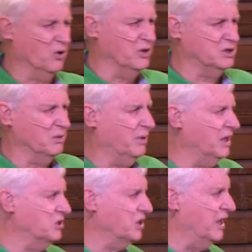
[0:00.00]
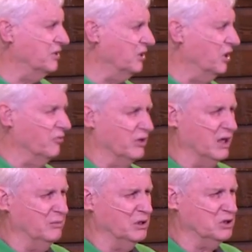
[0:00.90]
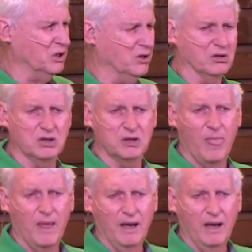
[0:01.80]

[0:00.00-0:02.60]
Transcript: or is the man-child the overcoming church?